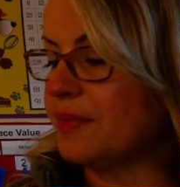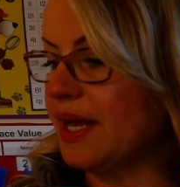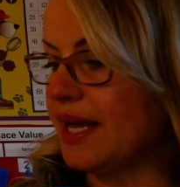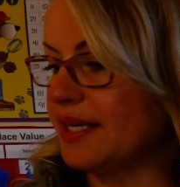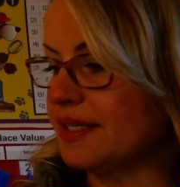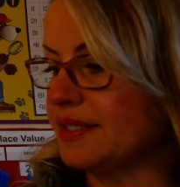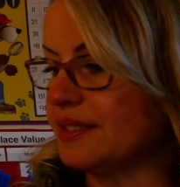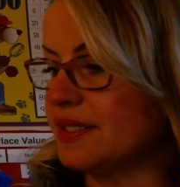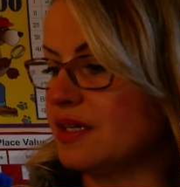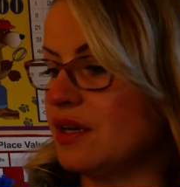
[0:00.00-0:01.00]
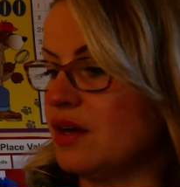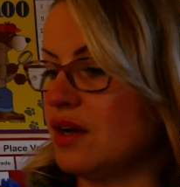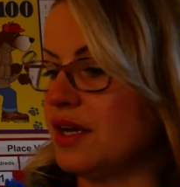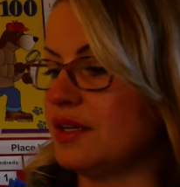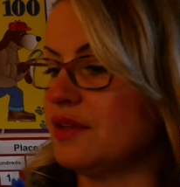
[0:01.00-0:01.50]
piled
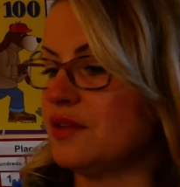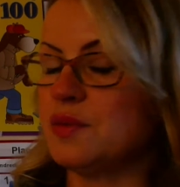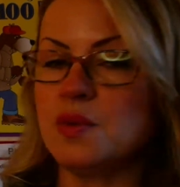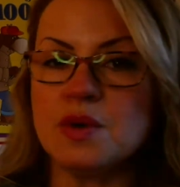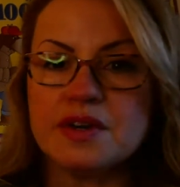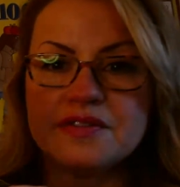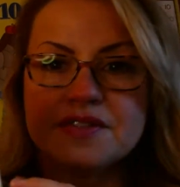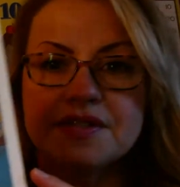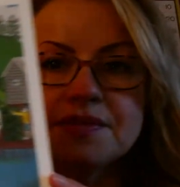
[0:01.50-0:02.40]
on the wharves.